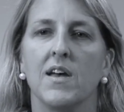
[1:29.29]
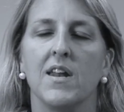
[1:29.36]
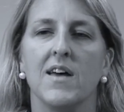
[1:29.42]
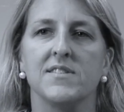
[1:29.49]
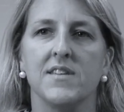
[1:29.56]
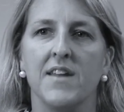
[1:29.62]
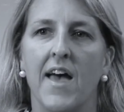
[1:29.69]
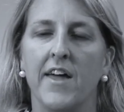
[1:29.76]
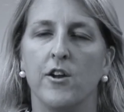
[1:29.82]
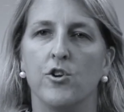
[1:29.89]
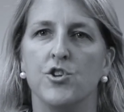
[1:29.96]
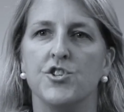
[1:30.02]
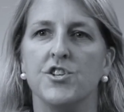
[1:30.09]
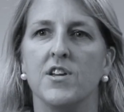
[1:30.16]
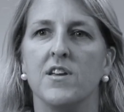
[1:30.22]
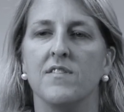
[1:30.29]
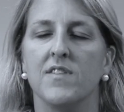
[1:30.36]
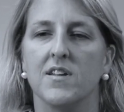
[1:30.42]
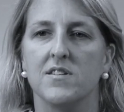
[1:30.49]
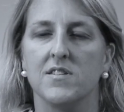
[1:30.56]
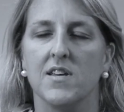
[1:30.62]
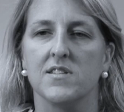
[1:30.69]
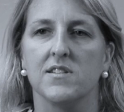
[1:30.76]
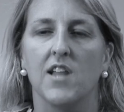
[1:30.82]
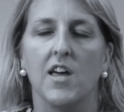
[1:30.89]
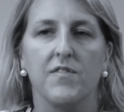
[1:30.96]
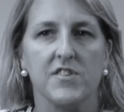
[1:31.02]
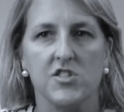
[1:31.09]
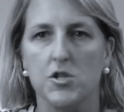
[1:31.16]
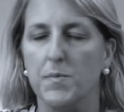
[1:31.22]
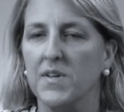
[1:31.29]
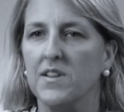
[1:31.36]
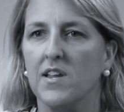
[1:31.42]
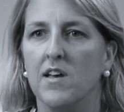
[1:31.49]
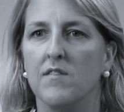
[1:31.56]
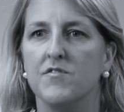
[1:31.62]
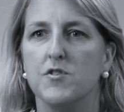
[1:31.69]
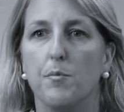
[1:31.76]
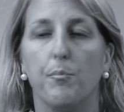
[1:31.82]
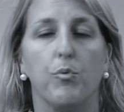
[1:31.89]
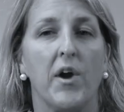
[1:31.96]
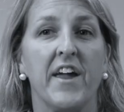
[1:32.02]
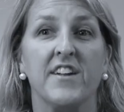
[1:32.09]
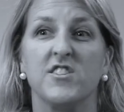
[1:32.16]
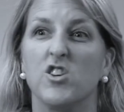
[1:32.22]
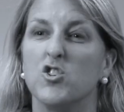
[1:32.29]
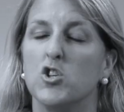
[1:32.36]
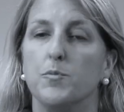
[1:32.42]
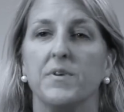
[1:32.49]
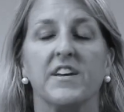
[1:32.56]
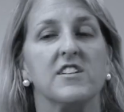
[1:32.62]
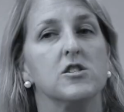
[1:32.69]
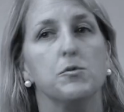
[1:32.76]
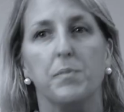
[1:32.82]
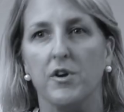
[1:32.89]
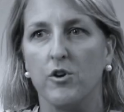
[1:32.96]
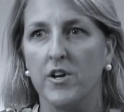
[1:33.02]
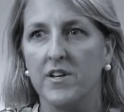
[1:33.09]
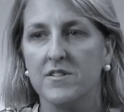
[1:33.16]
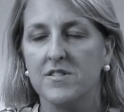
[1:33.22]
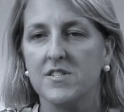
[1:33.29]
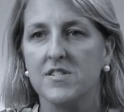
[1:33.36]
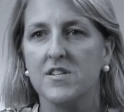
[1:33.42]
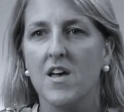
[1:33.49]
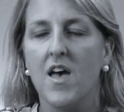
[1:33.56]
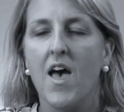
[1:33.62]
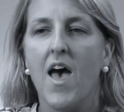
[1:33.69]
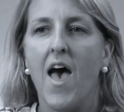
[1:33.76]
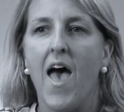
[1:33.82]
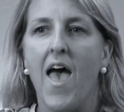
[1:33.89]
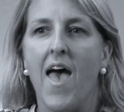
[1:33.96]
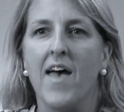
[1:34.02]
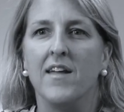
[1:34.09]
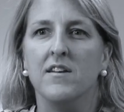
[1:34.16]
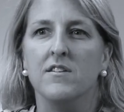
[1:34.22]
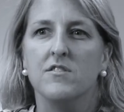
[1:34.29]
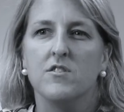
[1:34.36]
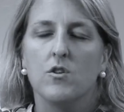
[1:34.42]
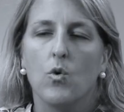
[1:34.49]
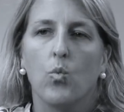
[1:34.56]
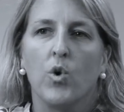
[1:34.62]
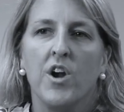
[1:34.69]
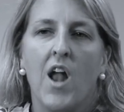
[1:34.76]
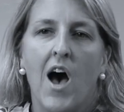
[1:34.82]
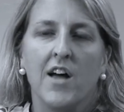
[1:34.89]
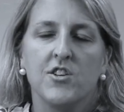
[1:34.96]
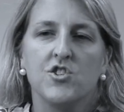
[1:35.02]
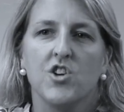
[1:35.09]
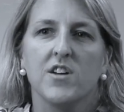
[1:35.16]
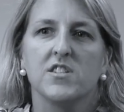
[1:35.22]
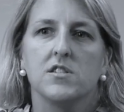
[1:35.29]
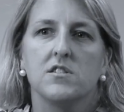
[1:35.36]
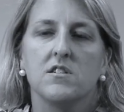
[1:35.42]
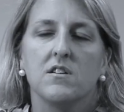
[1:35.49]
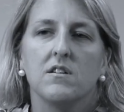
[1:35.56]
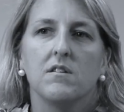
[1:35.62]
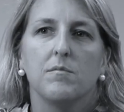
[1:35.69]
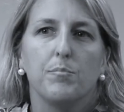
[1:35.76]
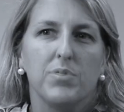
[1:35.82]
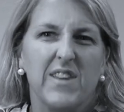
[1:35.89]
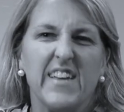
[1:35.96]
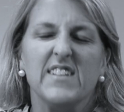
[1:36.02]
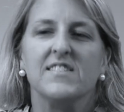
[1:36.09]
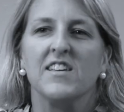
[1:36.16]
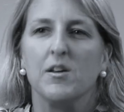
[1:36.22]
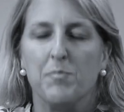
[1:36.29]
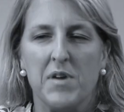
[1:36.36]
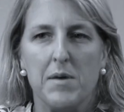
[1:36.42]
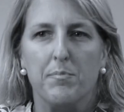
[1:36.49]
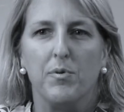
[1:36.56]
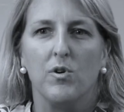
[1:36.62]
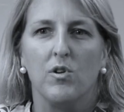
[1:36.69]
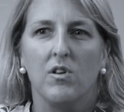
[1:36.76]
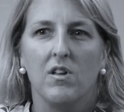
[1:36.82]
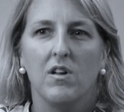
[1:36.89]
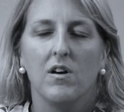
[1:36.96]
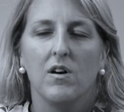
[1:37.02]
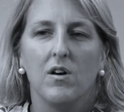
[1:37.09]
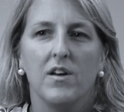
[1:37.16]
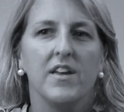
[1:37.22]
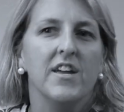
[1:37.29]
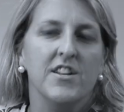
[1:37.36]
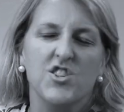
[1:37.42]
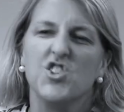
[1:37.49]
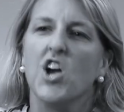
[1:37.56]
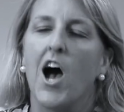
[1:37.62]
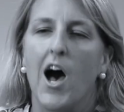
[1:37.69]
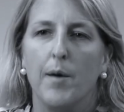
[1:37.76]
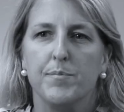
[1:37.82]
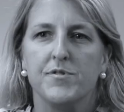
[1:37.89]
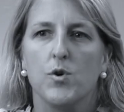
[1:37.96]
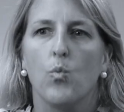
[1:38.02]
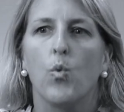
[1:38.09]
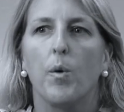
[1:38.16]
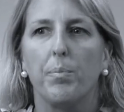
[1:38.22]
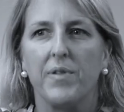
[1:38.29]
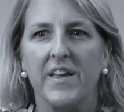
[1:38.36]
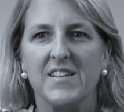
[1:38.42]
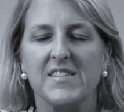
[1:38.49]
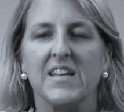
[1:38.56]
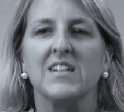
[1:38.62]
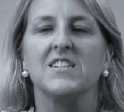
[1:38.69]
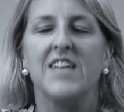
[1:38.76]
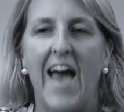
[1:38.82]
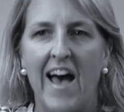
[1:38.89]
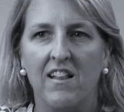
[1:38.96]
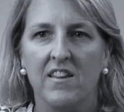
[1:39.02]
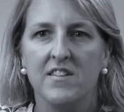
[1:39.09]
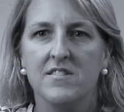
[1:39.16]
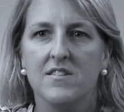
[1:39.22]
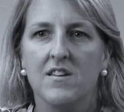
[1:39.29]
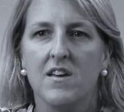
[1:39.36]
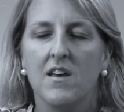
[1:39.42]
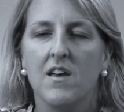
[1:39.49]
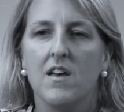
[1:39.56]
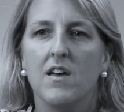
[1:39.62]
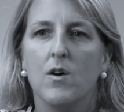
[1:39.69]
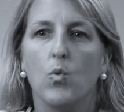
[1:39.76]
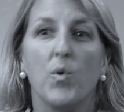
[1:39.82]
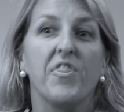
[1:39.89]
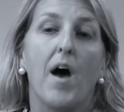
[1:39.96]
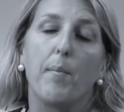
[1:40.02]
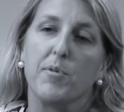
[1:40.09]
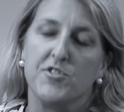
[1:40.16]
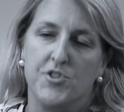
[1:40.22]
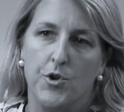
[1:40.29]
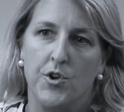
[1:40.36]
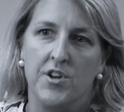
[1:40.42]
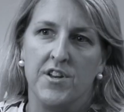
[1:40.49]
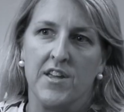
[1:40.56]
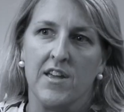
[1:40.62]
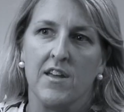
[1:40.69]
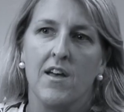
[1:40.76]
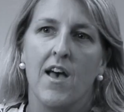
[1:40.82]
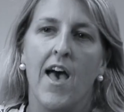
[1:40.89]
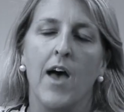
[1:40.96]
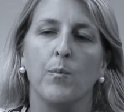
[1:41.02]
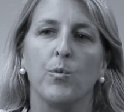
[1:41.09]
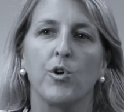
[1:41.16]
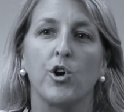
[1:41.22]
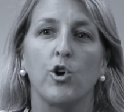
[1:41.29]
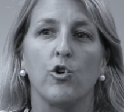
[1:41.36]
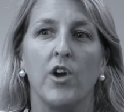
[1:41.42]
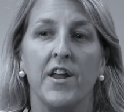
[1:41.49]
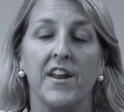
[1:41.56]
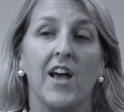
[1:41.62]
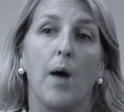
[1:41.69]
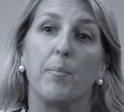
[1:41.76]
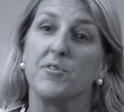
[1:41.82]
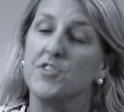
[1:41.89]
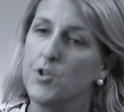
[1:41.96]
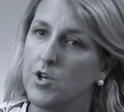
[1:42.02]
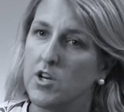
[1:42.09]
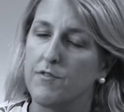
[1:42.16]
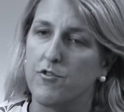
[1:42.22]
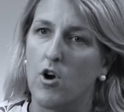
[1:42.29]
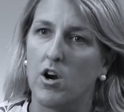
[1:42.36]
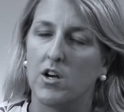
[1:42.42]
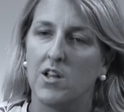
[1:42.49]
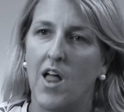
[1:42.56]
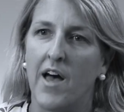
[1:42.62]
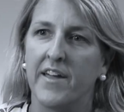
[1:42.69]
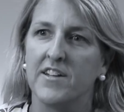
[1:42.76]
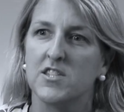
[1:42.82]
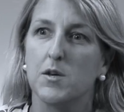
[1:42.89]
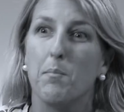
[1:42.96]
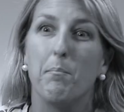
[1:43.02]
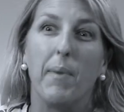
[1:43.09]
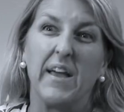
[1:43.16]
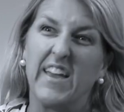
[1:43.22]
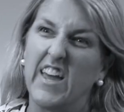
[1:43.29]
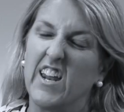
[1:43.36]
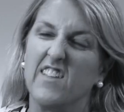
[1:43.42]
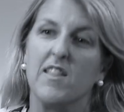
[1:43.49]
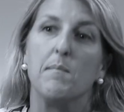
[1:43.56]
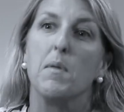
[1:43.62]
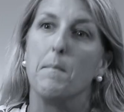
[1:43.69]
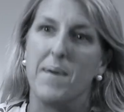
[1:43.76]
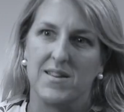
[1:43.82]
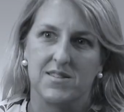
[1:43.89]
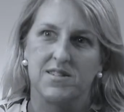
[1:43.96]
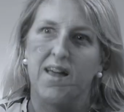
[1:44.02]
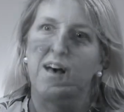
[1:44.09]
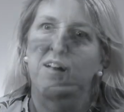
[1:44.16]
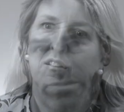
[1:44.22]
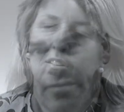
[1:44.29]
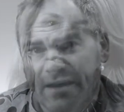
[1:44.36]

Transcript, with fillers: It has an energy that says life is to be lived, brands are to be experienced, and we're not just placing people in jobs. We're placing talent with opportunity, and we're creating opportunity for our clients by getting them the best talent.